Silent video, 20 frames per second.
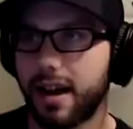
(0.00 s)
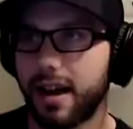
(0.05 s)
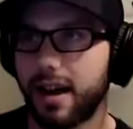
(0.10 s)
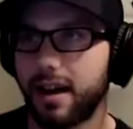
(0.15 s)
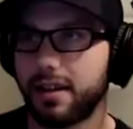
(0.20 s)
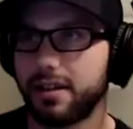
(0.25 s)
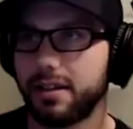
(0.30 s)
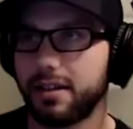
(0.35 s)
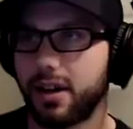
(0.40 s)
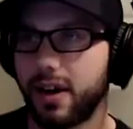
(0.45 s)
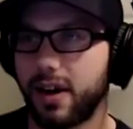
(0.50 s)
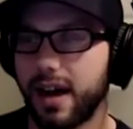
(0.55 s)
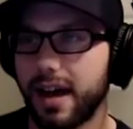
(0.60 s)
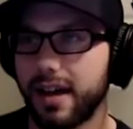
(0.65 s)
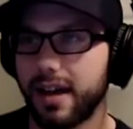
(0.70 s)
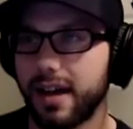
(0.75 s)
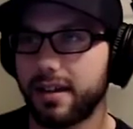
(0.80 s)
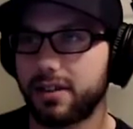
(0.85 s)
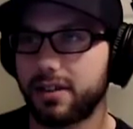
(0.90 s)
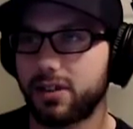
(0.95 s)

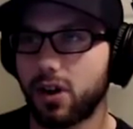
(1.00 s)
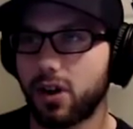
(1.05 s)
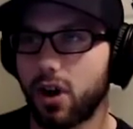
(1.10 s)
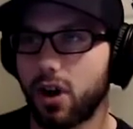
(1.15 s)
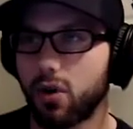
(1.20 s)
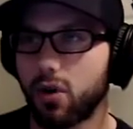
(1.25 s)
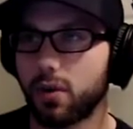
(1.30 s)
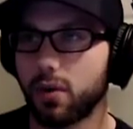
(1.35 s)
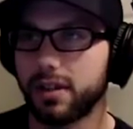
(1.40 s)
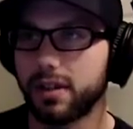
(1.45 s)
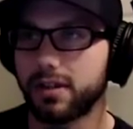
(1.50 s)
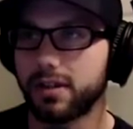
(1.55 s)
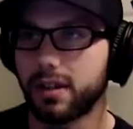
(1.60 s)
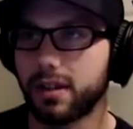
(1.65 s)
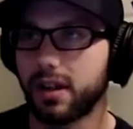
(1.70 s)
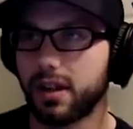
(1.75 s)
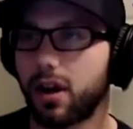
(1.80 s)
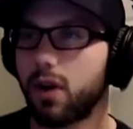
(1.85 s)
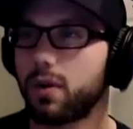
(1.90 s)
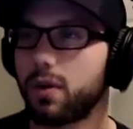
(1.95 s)
it always
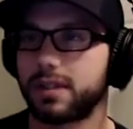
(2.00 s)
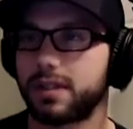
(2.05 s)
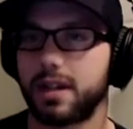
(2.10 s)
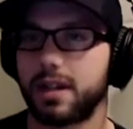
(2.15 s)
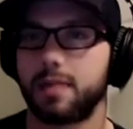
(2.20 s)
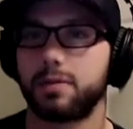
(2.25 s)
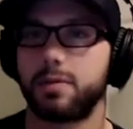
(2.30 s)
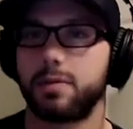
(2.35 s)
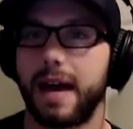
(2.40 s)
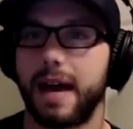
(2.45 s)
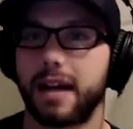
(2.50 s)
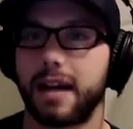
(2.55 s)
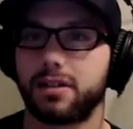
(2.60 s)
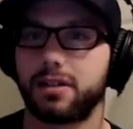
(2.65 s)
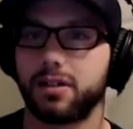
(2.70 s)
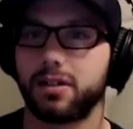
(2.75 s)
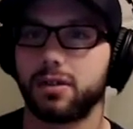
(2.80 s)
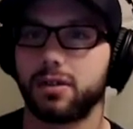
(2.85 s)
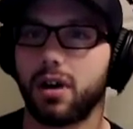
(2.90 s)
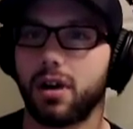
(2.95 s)
comes back
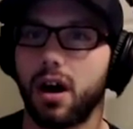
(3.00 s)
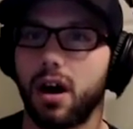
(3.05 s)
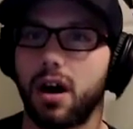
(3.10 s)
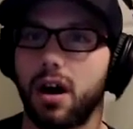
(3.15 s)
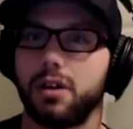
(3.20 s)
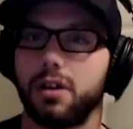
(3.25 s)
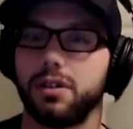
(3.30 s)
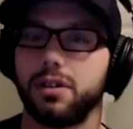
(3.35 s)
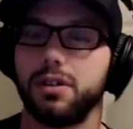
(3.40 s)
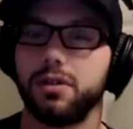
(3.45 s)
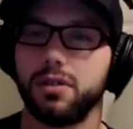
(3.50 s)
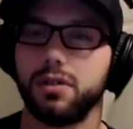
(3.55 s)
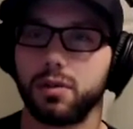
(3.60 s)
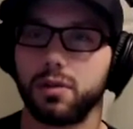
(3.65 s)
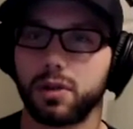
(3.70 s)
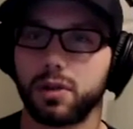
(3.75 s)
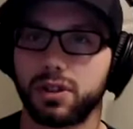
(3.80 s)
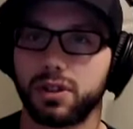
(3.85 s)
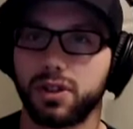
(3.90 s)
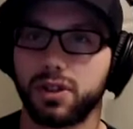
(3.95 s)
to, oh, dude, you
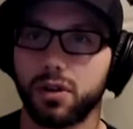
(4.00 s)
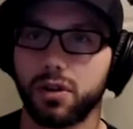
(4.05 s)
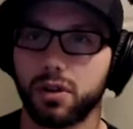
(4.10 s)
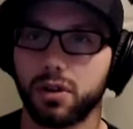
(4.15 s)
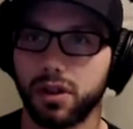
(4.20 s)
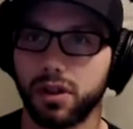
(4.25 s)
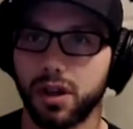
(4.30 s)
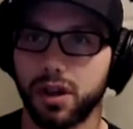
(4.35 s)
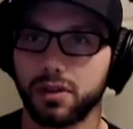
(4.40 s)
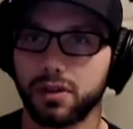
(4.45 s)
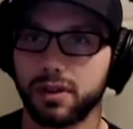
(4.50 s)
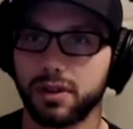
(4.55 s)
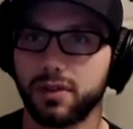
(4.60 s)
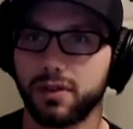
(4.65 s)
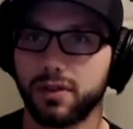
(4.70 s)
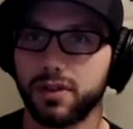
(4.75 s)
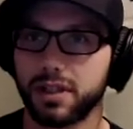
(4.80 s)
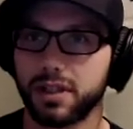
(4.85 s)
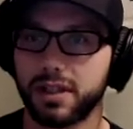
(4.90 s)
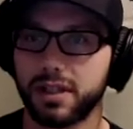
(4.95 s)
were so close. If
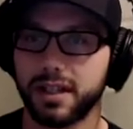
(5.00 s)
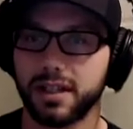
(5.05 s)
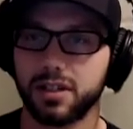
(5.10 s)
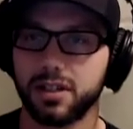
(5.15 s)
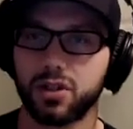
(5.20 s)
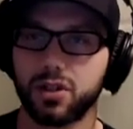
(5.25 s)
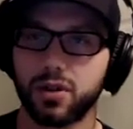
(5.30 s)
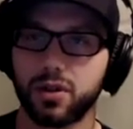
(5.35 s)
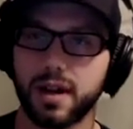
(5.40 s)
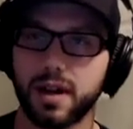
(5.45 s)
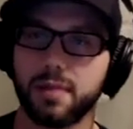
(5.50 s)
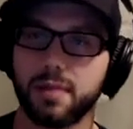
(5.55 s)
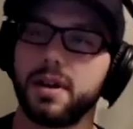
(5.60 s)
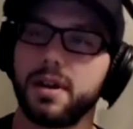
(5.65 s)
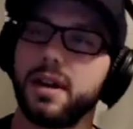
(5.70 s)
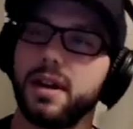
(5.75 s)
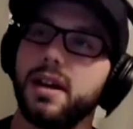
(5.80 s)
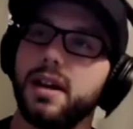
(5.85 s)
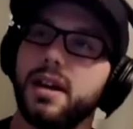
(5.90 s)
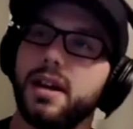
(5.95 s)
you just didn't trip.
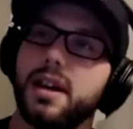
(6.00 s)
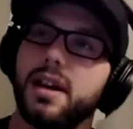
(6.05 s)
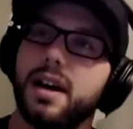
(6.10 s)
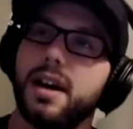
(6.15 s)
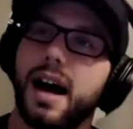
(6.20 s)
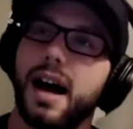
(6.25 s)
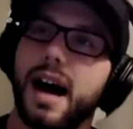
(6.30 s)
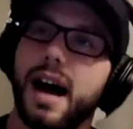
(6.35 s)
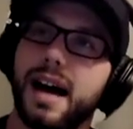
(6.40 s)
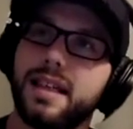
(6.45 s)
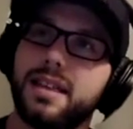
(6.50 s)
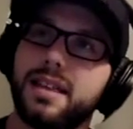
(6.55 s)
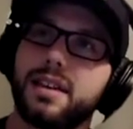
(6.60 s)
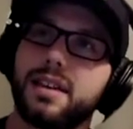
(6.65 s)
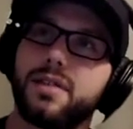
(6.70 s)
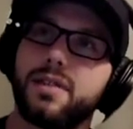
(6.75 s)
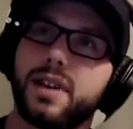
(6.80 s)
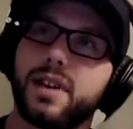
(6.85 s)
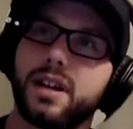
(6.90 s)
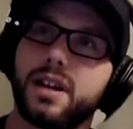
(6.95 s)
I
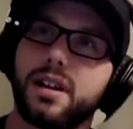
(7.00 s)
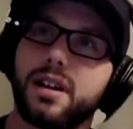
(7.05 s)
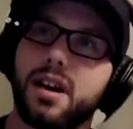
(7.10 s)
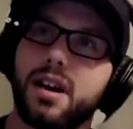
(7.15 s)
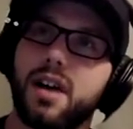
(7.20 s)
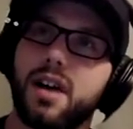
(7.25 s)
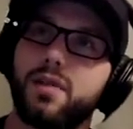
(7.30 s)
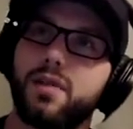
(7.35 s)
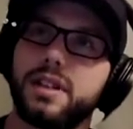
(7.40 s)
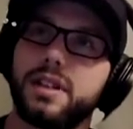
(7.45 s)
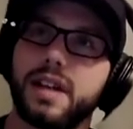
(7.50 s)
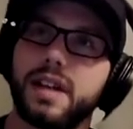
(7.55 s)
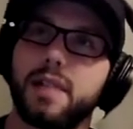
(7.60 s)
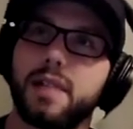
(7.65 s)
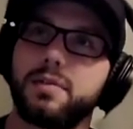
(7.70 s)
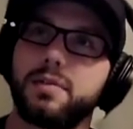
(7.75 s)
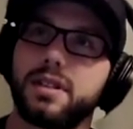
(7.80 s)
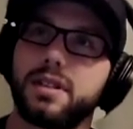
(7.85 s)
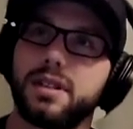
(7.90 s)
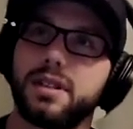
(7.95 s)
think of it
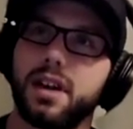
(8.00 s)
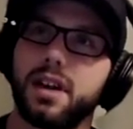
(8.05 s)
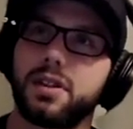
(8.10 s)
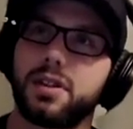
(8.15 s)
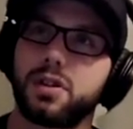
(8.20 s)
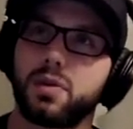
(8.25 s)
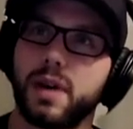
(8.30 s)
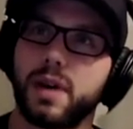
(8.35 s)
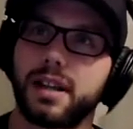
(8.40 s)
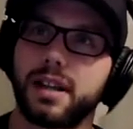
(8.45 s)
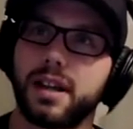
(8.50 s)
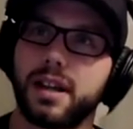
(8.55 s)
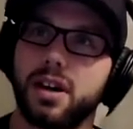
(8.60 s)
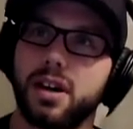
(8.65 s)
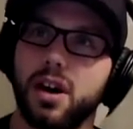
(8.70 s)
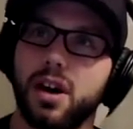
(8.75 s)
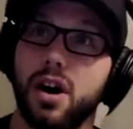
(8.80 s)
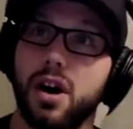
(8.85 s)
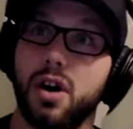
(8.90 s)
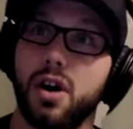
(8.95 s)
oftentimes the other way, like,
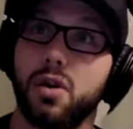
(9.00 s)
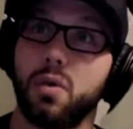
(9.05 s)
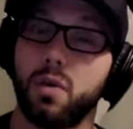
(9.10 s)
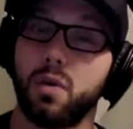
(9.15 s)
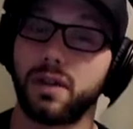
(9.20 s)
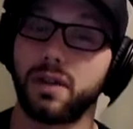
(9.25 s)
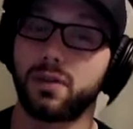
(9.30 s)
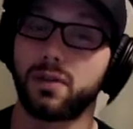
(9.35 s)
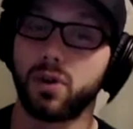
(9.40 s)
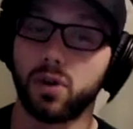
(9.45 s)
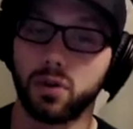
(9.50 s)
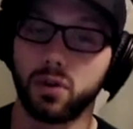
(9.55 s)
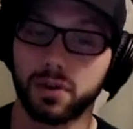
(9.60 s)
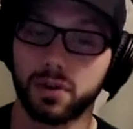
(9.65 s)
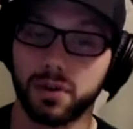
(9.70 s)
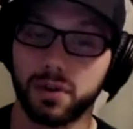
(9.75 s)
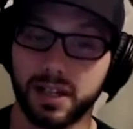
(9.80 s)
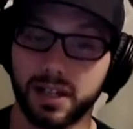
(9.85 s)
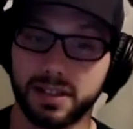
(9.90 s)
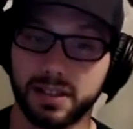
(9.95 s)
oh, what if
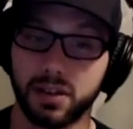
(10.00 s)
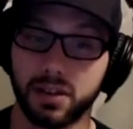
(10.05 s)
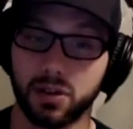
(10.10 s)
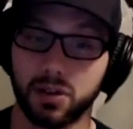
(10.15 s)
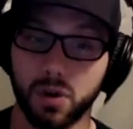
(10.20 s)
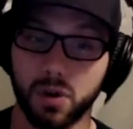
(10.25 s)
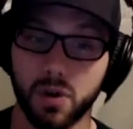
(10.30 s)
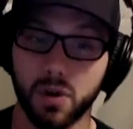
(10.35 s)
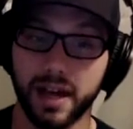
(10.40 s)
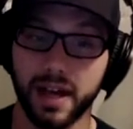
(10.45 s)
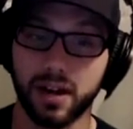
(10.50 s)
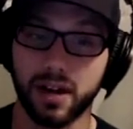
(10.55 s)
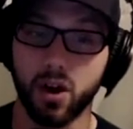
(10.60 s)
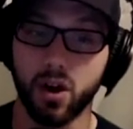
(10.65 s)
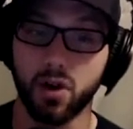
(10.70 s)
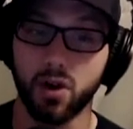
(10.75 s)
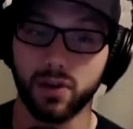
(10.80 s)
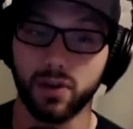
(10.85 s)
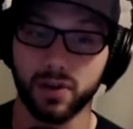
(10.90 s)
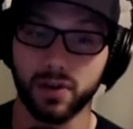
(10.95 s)
Colton doesn't throw that
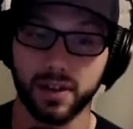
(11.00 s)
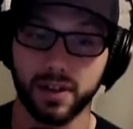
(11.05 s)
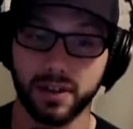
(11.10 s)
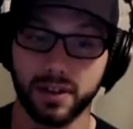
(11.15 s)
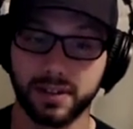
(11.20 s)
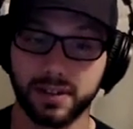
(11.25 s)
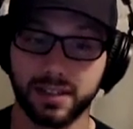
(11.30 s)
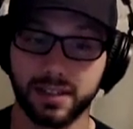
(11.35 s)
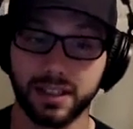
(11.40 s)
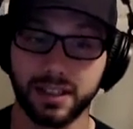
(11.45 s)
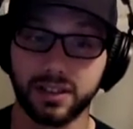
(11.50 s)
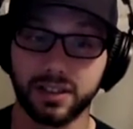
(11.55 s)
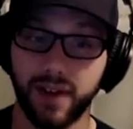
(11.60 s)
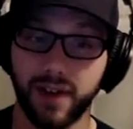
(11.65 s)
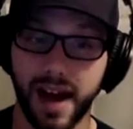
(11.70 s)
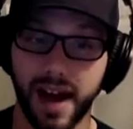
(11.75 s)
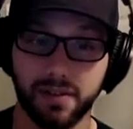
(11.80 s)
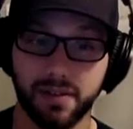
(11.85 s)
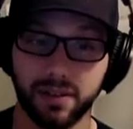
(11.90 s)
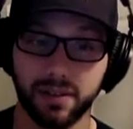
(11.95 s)
over the
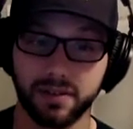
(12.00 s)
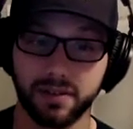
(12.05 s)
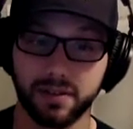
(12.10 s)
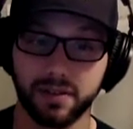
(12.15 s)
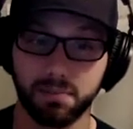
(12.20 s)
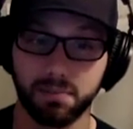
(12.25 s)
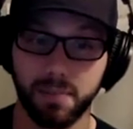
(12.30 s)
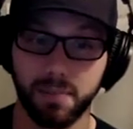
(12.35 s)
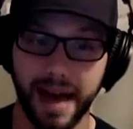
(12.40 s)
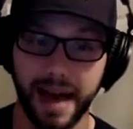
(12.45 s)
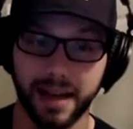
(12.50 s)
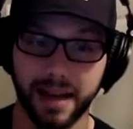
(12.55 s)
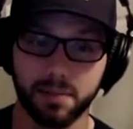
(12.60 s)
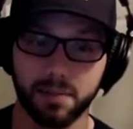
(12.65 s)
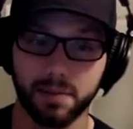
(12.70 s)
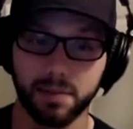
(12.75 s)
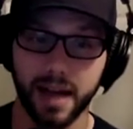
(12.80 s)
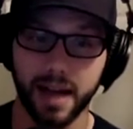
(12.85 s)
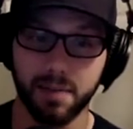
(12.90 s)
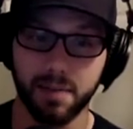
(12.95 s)
6'5"
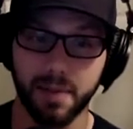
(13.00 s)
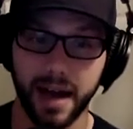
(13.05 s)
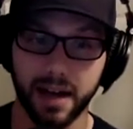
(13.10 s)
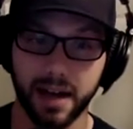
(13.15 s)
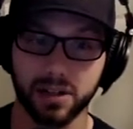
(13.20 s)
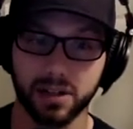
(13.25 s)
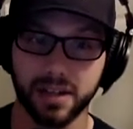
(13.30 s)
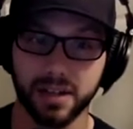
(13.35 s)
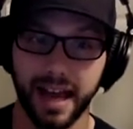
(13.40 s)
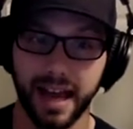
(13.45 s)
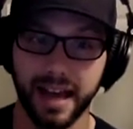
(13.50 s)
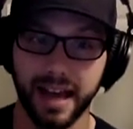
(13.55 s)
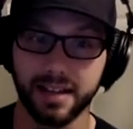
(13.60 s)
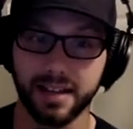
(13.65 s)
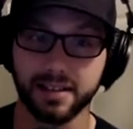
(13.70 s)
backup linebacker's hands